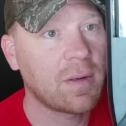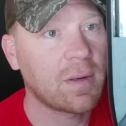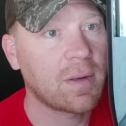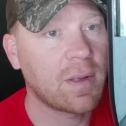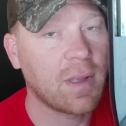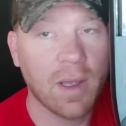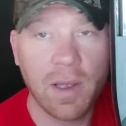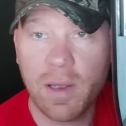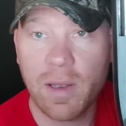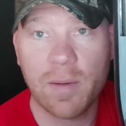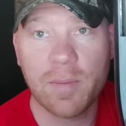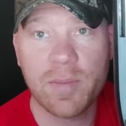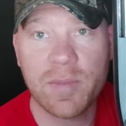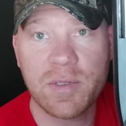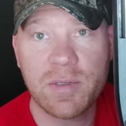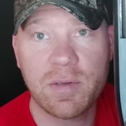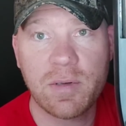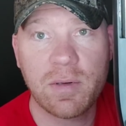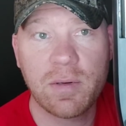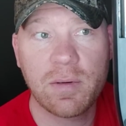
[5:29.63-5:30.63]

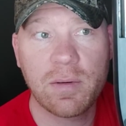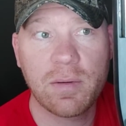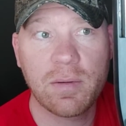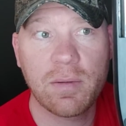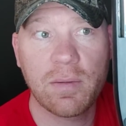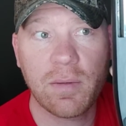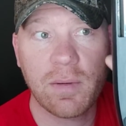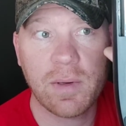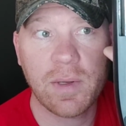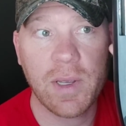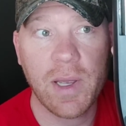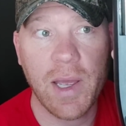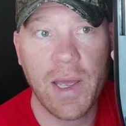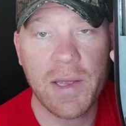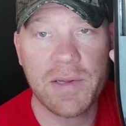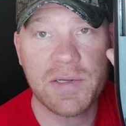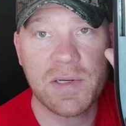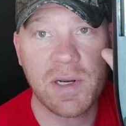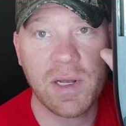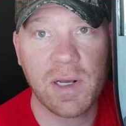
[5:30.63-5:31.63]
comes
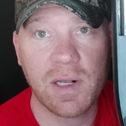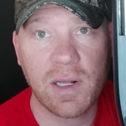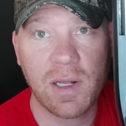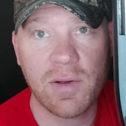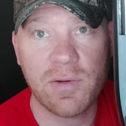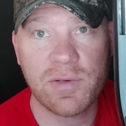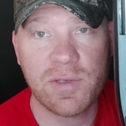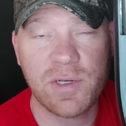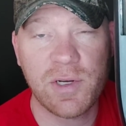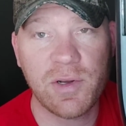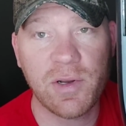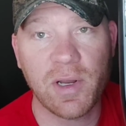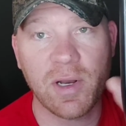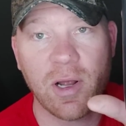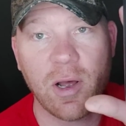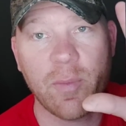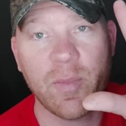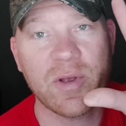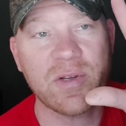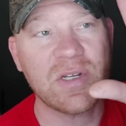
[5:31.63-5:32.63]
as an enclosed unit,
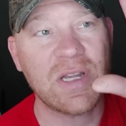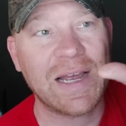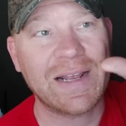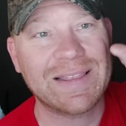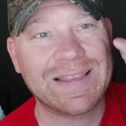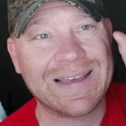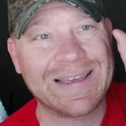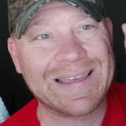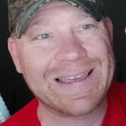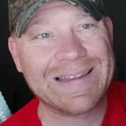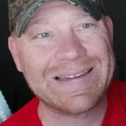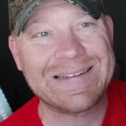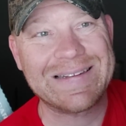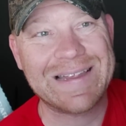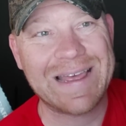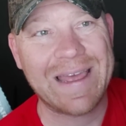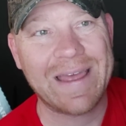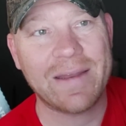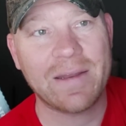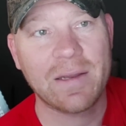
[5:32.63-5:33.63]
almost like the
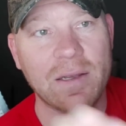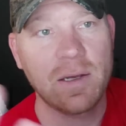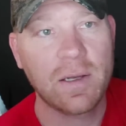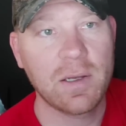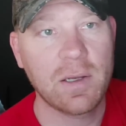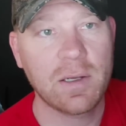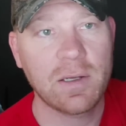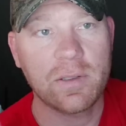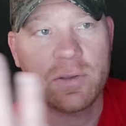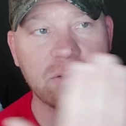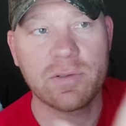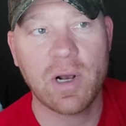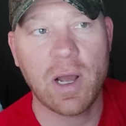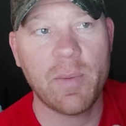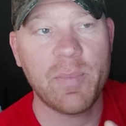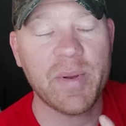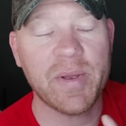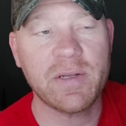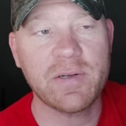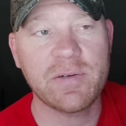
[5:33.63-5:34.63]
cassette
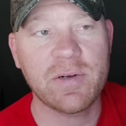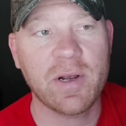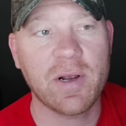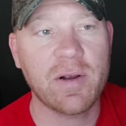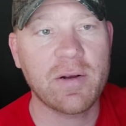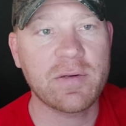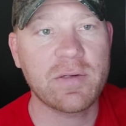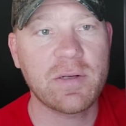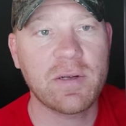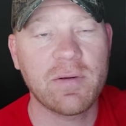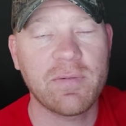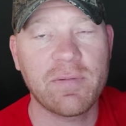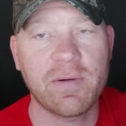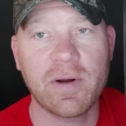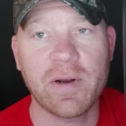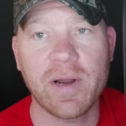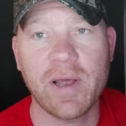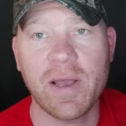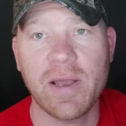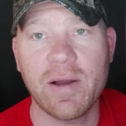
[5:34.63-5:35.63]
drop-in triggers for
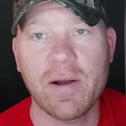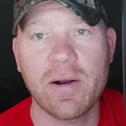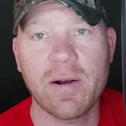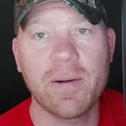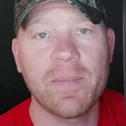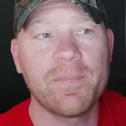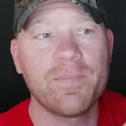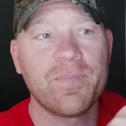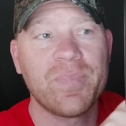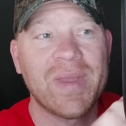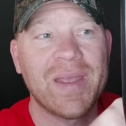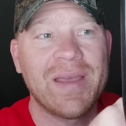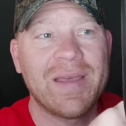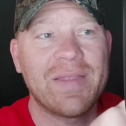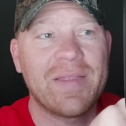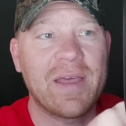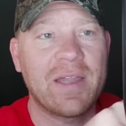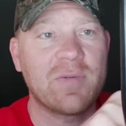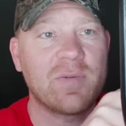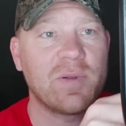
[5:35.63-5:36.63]
an AR.
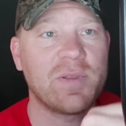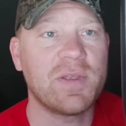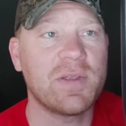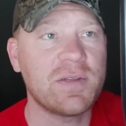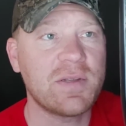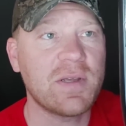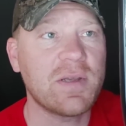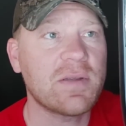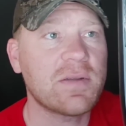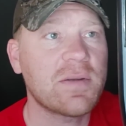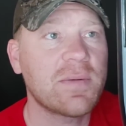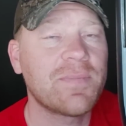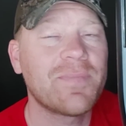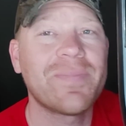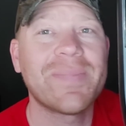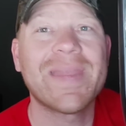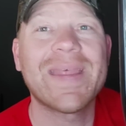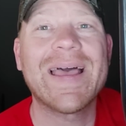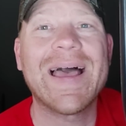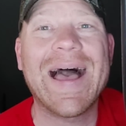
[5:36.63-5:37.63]
That's what this is.
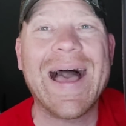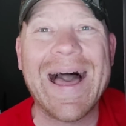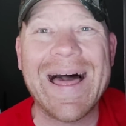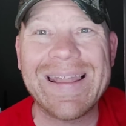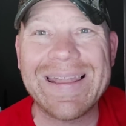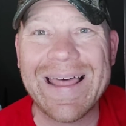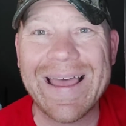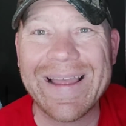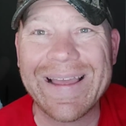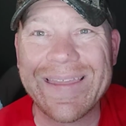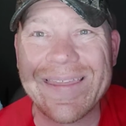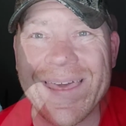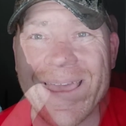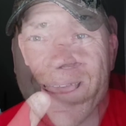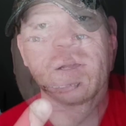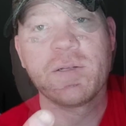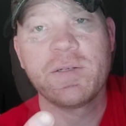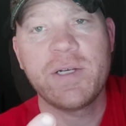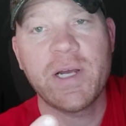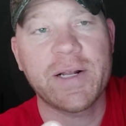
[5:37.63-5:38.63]
I like
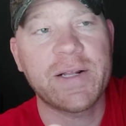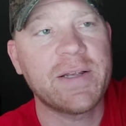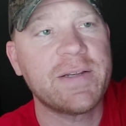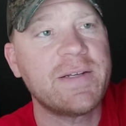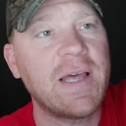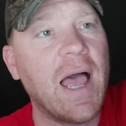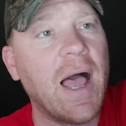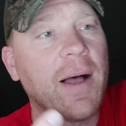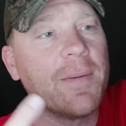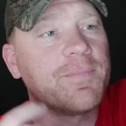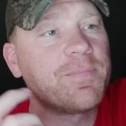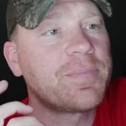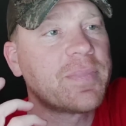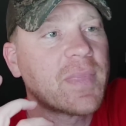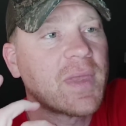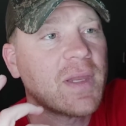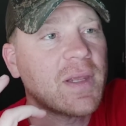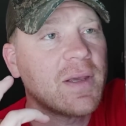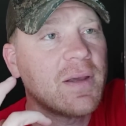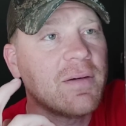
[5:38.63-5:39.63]
that. Check this out.
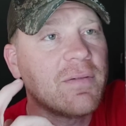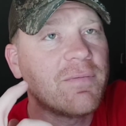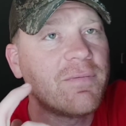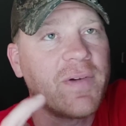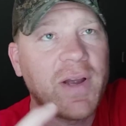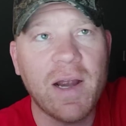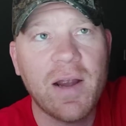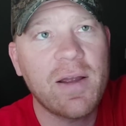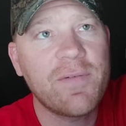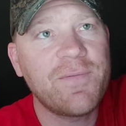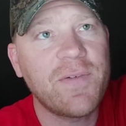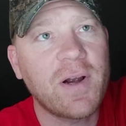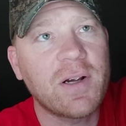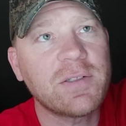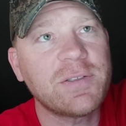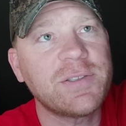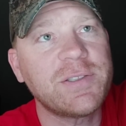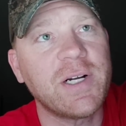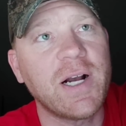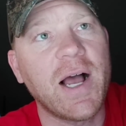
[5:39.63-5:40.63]
Very
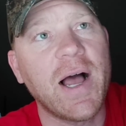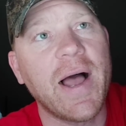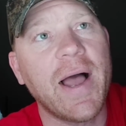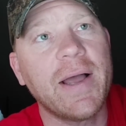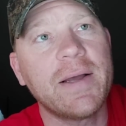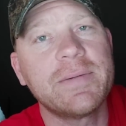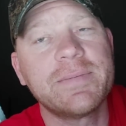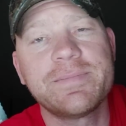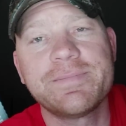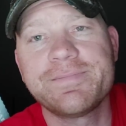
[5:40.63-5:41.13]
first try,